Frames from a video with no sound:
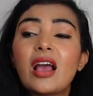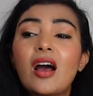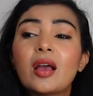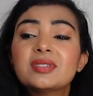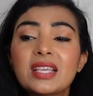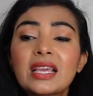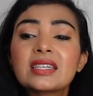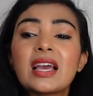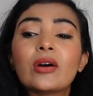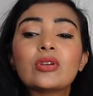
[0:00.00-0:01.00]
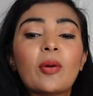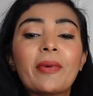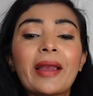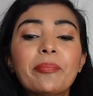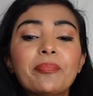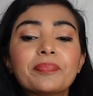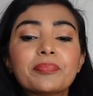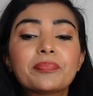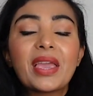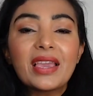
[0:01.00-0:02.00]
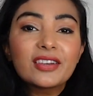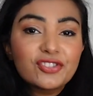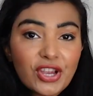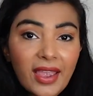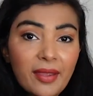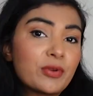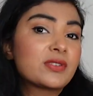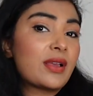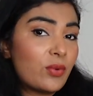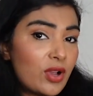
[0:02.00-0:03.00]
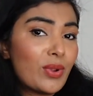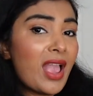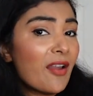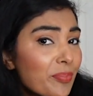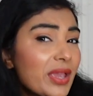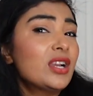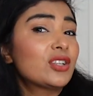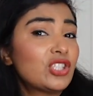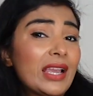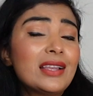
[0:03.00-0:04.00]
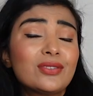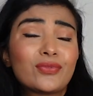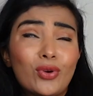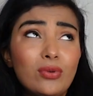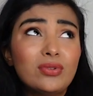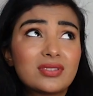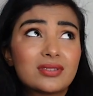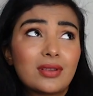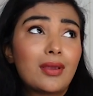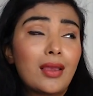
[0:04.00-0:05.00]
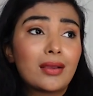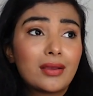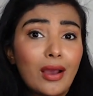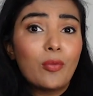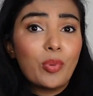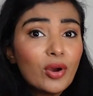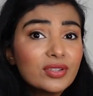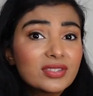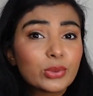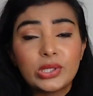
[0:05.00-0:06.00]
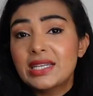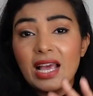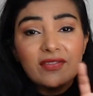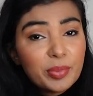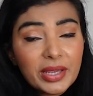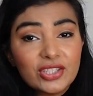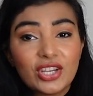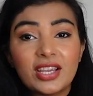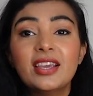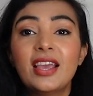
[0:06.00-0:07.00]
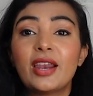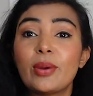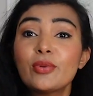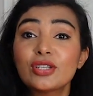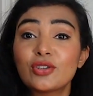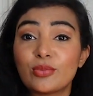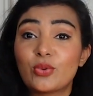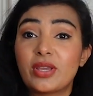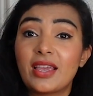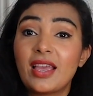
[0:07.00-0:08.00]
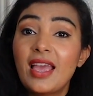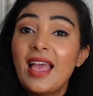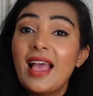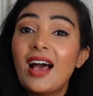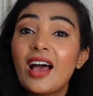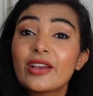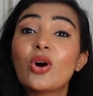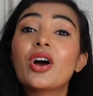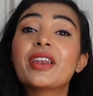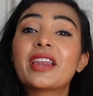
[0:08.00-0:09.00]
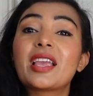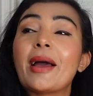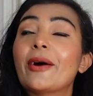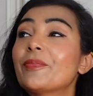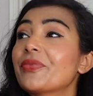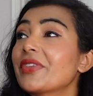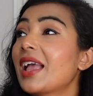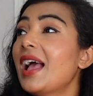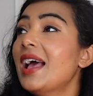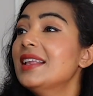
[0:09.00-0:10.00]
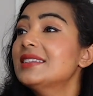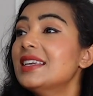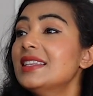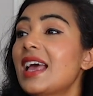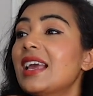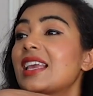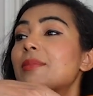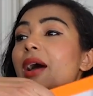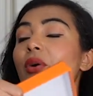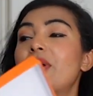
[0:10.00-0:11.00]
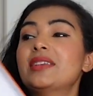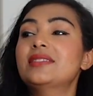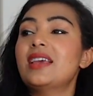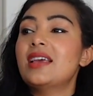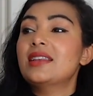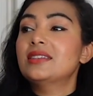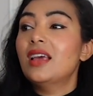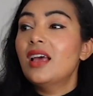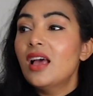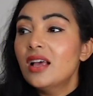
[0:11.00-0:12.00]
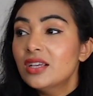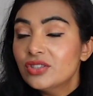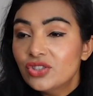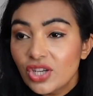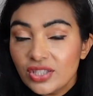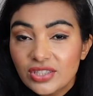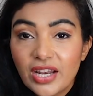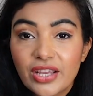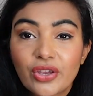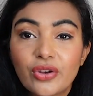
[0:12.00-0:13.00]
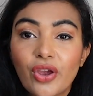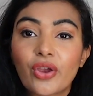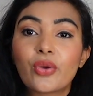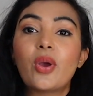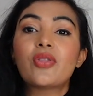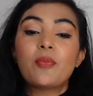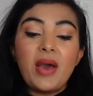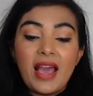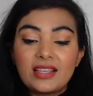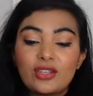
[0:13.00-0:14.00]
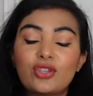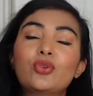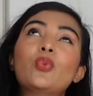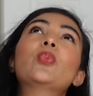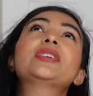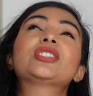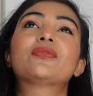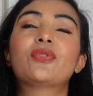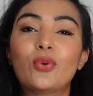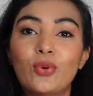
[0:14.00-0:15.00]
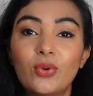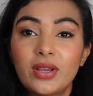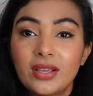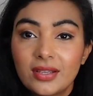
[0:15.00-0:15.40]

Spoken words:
I'm sitting down on my pink chair, because at work we have pink chairs, of course. Girl boss, we need to have a pink chair. Anyway, I'm going to stop talking. I got an email, and in that email it said, just to let you know, the bag that you wished for